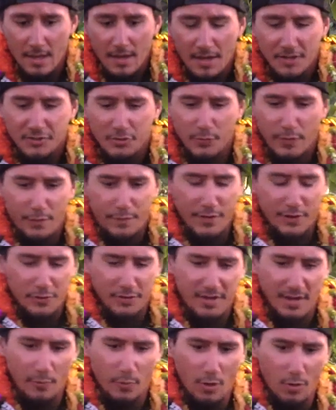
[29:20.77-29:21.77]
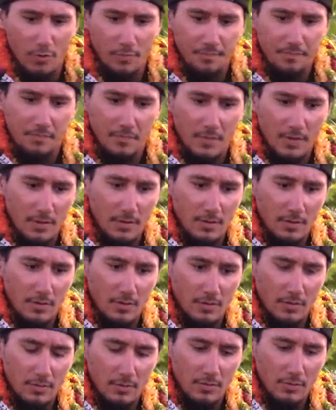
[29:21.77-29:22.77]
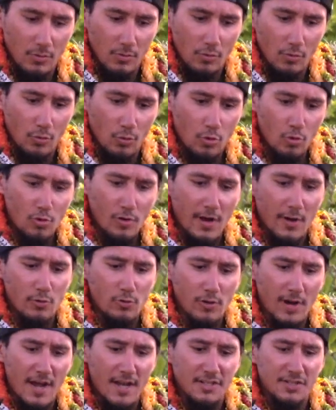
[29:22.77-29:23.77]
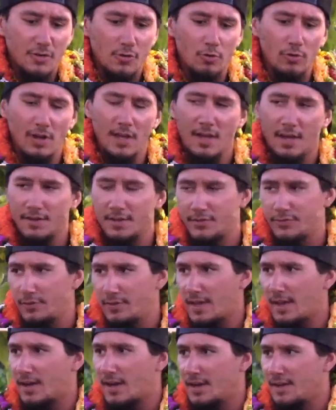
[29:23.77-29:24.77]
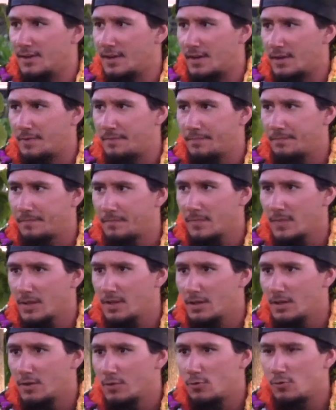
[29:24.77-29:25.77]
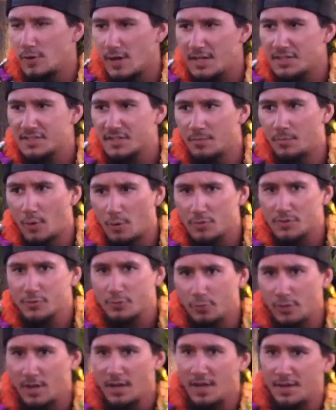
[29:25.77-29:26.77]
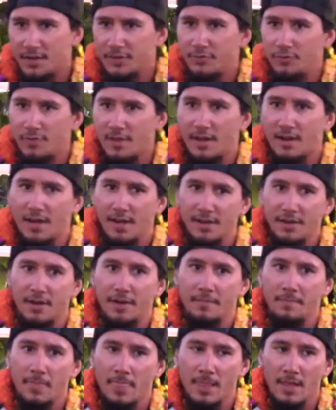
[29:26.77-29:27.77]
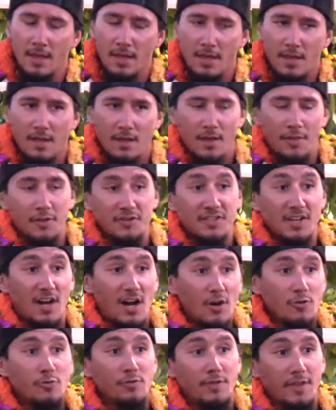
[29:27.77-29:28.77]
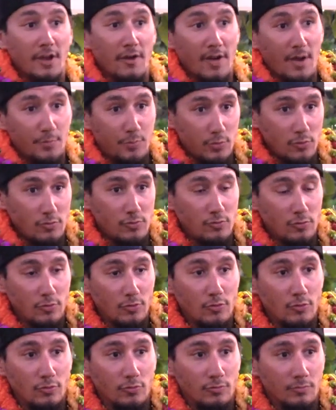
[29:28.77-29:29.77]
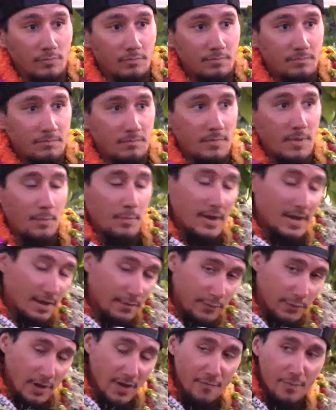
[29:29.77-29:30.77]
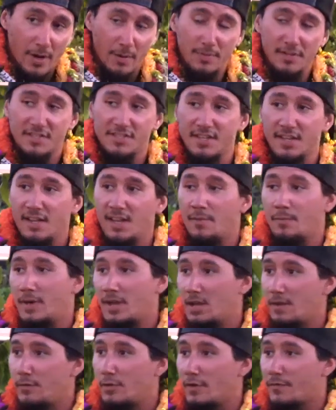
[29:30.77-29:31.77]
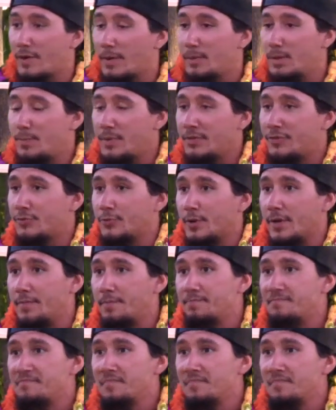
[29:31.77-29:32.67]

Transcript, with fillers: And so we figure, okay, well, who, who has kuleana to that aina? Who has the most kuleana to that aina? And there's a ahu there at Pu'uhuluhulu. Many of you have probably seen it, and many of you have probably been to it.